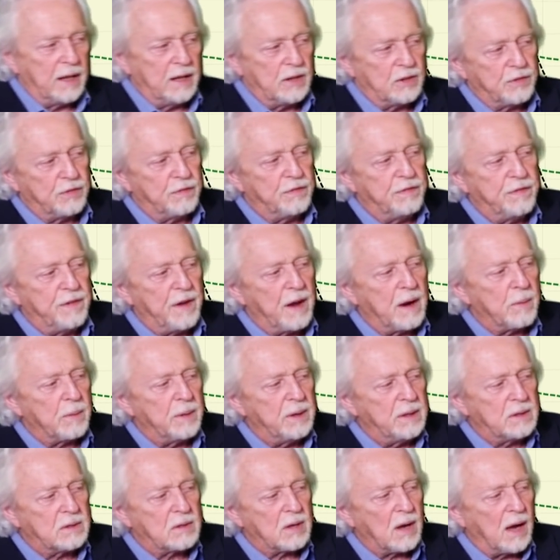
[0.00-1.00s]
It's
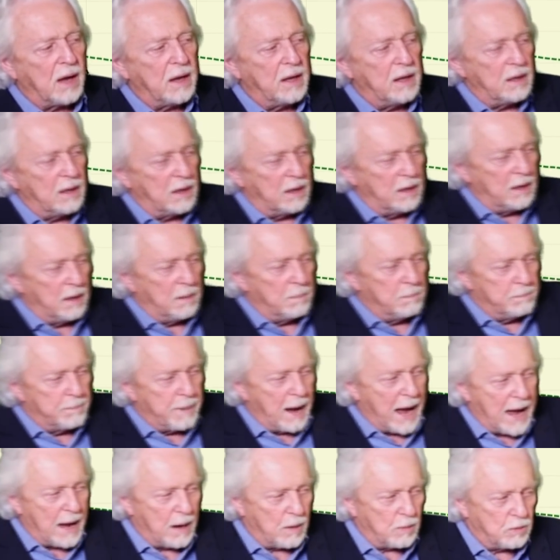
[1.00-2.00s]
very tightly
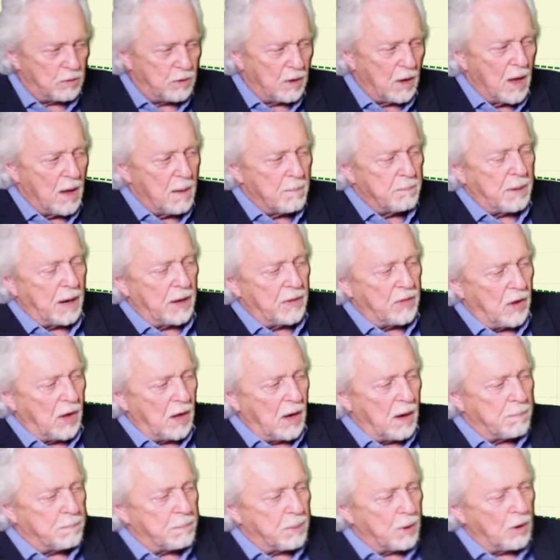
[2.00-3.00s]
bound by the
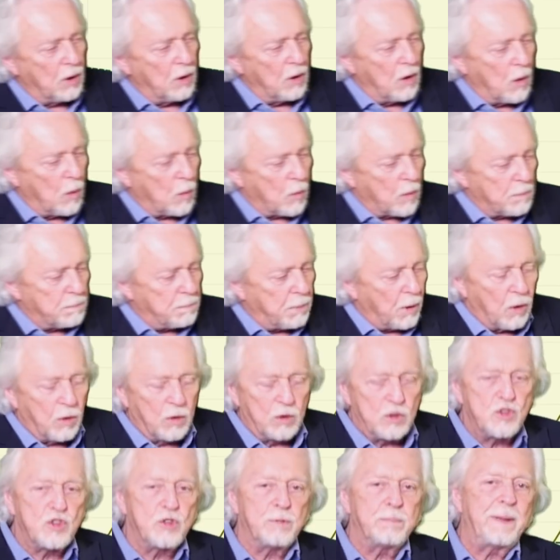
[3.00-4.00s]
upper and lower
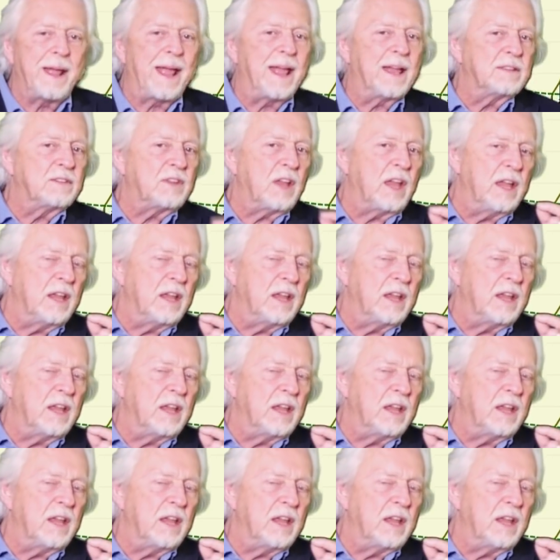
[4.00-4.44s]
Bollinger Band.